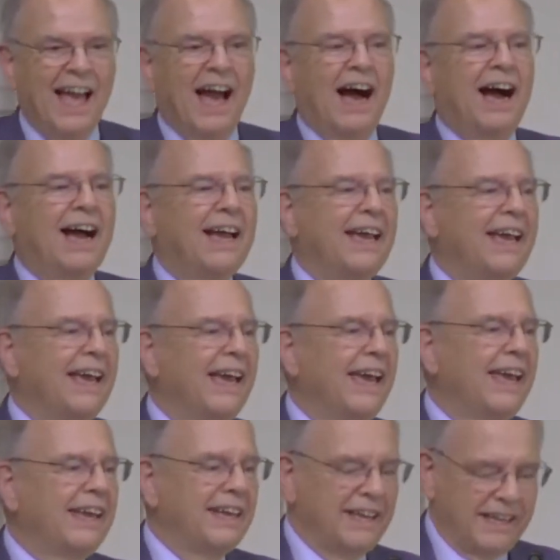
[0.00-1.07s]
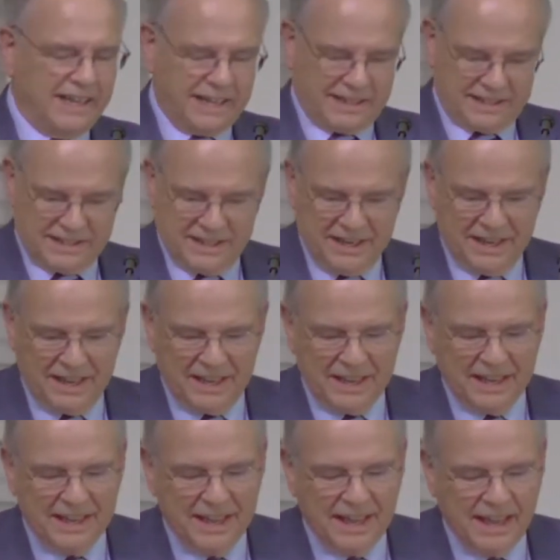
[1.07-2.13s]
I hated it.
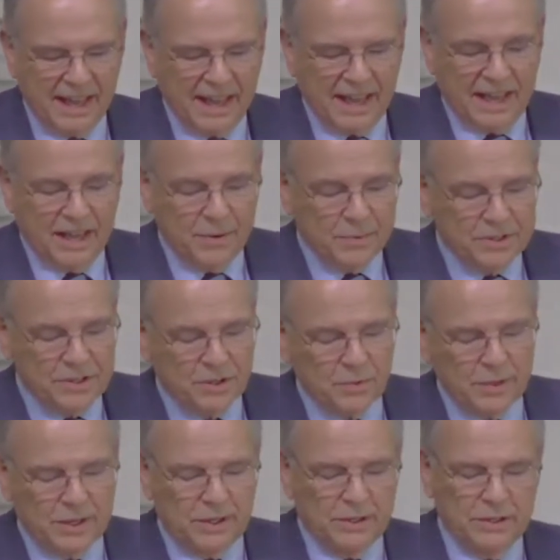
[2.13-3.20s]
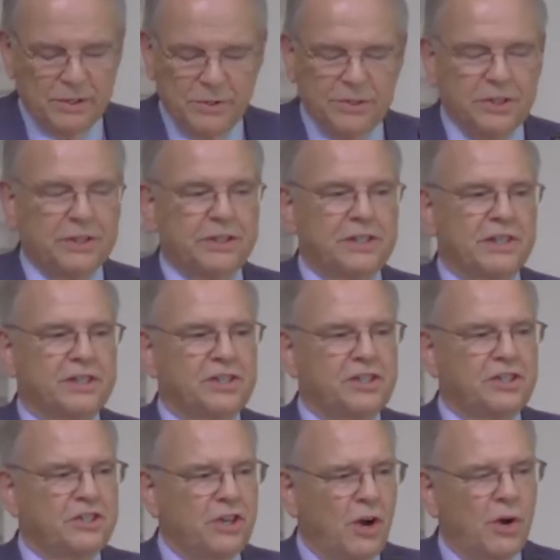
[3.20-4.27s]
It was a real nuisance. The
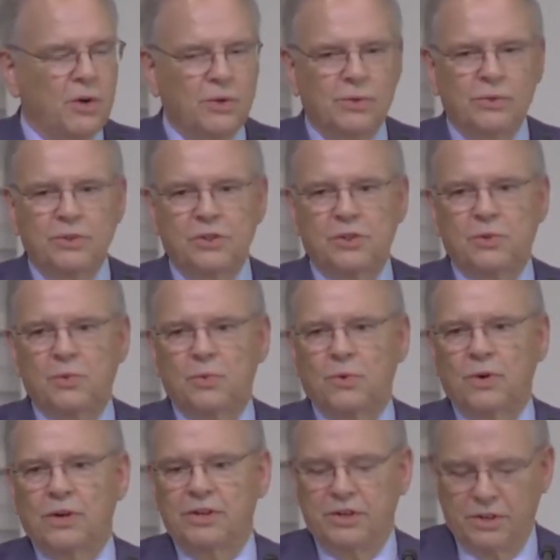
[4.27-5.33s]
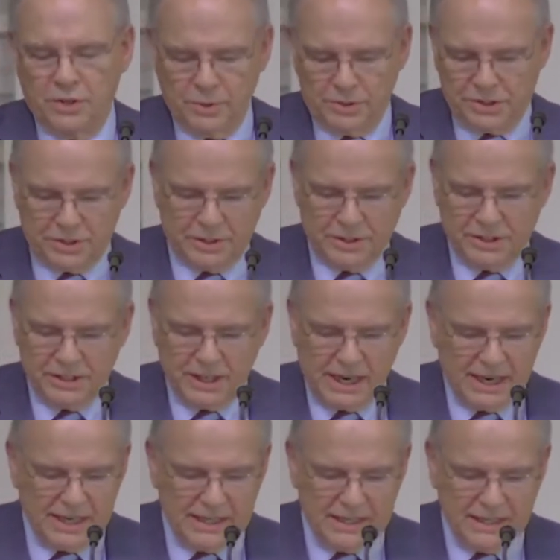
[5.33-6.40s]
stones were a nuisance.
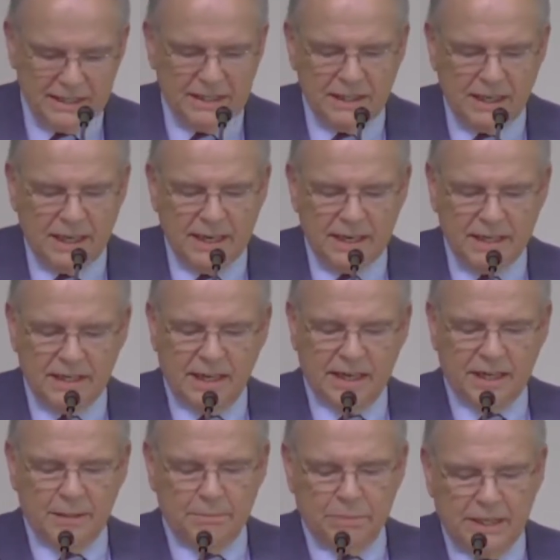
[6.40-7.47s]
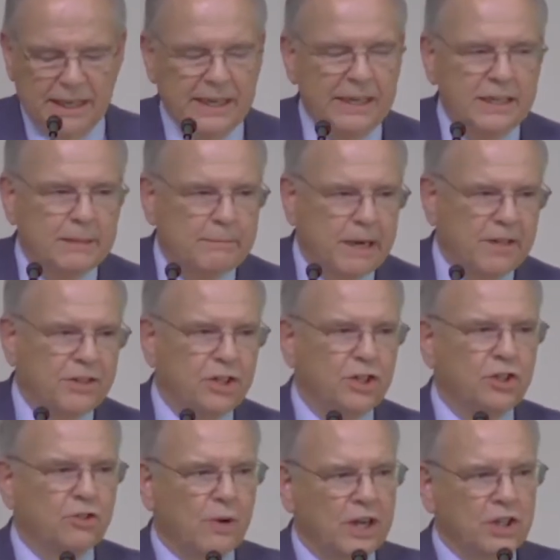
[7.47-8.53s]
I didn't like it. I complained about the
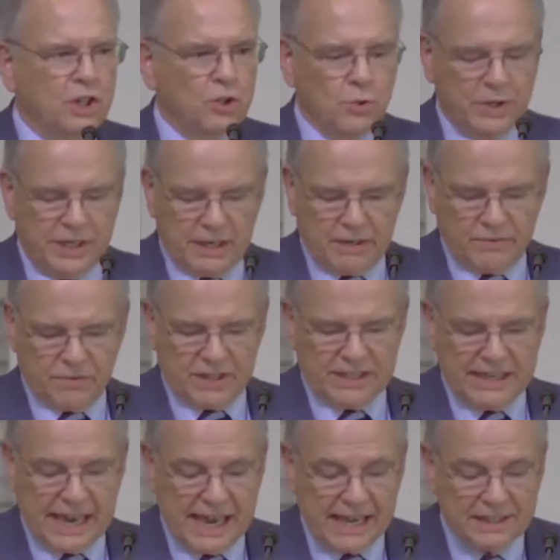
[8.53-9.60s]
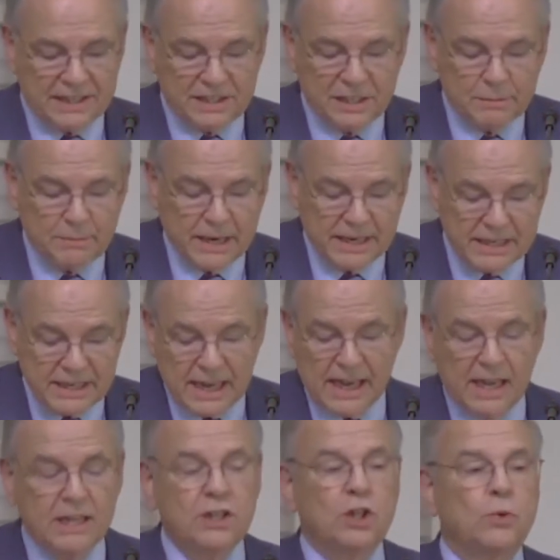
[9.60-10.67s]
drudgery of the task to my
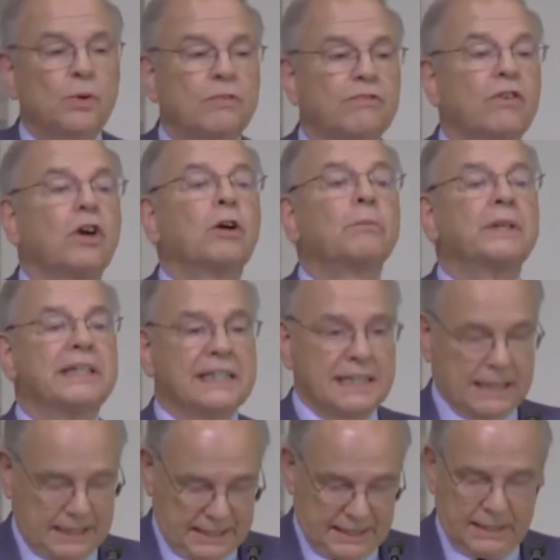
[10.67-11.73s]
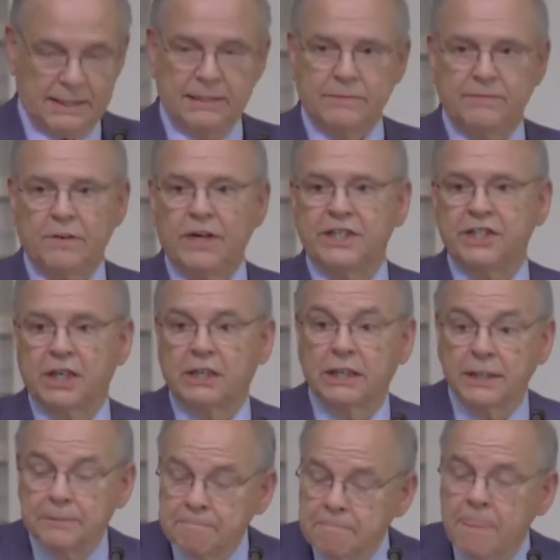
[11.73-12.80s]
dad, who would firmly say, very gently,